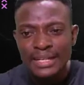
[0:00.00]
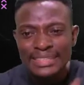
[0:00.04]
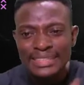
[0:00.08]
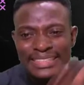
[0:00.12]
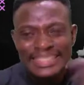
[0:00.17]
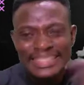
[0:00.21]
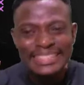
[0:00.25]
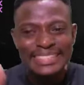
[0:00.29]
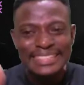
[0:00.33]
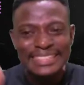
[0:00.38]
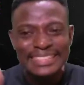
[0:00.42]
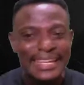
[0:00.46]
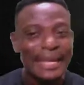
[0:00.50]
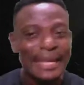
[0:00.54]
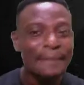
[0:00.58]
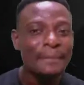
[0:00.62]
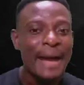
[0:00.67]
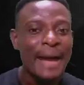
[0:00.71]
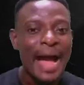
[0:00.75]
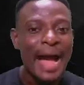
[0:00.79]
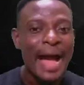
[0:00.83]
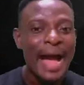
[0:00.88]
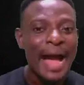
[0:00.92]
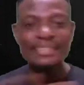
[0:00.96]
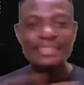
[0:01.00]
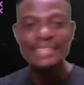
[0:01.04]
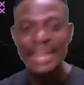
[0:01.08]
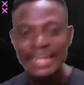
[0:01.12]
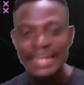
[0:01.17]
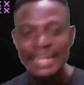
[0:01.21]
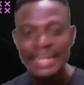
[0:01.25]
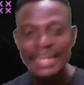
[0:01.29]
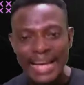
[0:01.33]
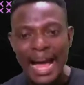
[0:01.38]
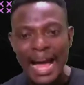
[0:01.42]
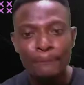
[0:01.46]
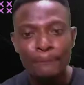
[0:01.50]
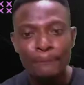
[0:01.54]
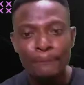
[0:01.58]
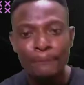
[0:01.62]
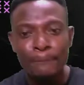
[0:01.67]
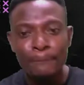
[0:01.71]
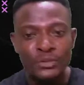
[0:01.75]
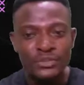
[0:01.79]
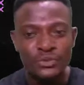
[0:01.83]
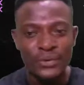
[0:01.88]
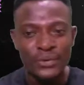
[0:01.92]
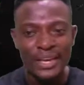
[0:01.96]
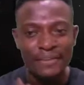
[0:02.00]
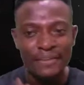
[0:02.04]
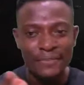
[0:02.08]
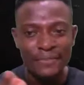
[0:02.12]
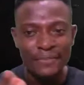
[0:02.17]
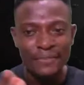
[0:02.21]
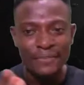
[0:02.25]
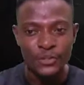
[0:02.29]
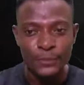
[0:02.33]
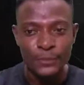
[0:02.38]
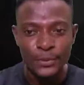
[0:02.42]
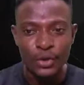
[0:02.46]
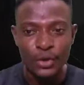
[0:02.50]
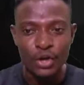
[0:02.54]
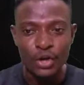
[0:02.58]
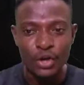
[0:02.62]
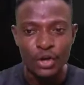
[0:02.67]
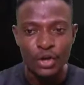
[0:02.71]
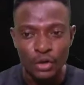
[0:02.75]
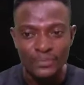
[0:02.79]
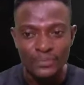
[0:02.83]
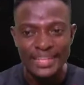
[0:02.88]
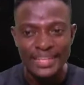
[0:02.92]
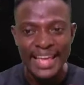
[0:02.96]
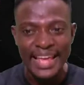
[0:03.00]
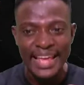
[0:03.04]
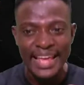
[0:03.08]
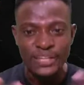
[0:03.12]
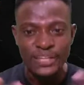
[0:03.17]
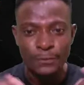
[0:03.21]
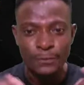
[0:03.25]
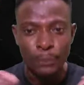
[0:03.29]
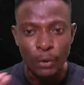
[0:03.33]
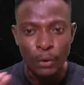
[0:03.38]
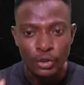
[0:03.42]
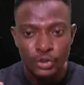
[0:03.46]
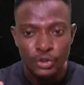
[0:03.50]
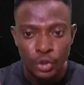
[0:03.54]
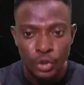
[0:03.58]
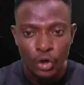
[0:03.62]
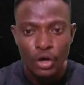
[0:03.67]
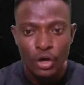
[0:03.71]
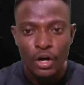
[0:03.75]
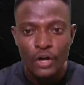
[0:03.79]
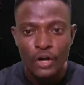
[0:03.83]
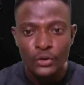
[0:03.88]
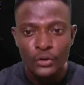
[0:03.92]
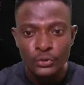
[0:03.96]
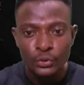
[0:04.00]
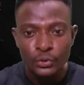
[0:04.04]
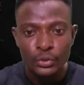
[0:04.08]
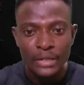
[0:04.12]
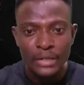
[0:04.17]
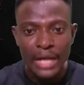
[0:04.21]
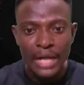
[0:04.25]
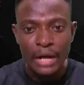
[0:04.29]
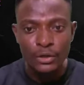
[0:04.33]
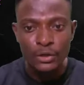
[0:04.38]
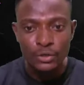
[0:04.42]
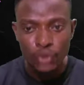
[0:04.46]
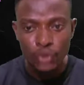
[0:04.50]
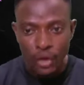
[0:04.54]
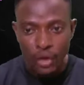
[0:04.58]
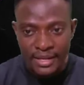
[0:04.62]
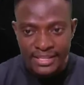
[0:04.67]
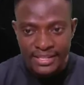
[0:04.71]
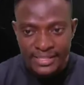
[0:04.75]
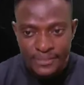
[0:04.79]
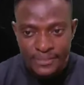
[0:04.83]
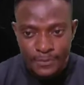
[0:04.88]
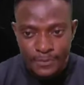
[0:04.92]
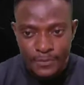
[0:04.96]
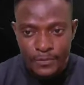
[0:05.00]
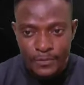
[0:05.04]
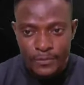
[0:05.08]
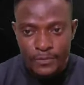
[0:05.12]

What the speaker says: The same hazard happened to aviators because of the exposure to loud noise.